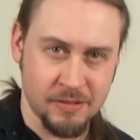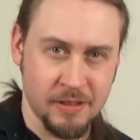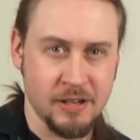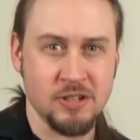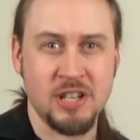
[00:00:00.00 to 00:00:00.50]

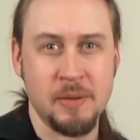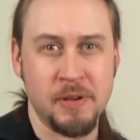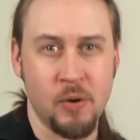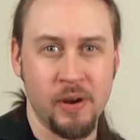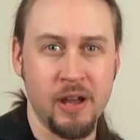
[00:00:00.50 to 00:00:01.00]
then just keep
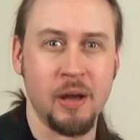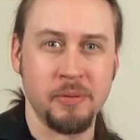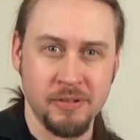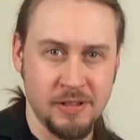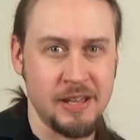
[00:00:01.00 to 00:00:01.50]
going up,
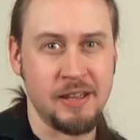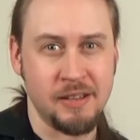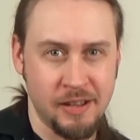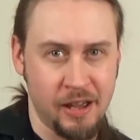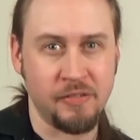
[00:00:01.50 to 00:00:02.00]
E,
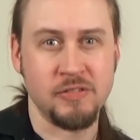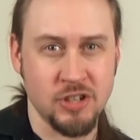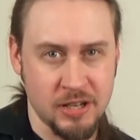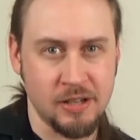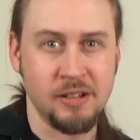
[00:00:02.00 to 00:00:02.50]
F,
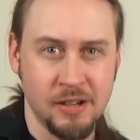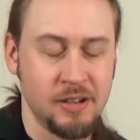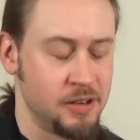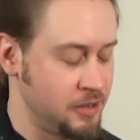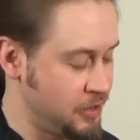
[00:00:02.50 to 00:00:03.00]
G,
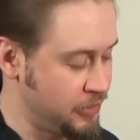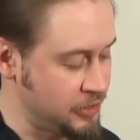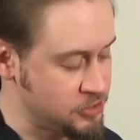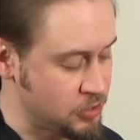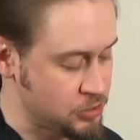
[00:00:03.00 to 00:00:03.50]
and then
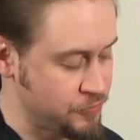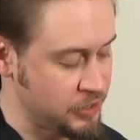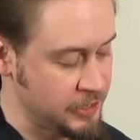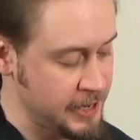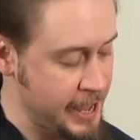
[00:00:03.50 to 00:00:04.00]
it starts over
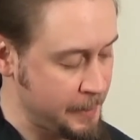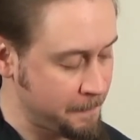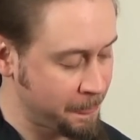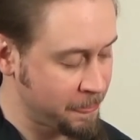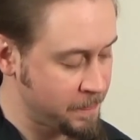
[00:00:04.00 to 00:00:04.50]
again at A.
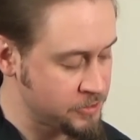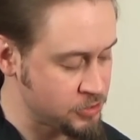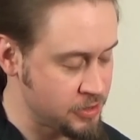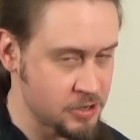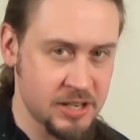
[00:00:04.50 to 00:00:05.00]

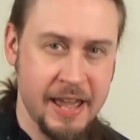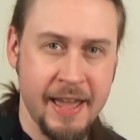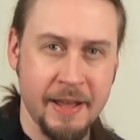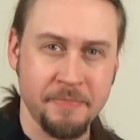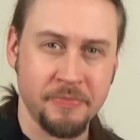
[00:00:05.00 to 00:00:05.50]
So there's
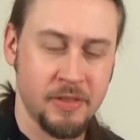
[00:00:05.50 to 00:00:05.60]
A.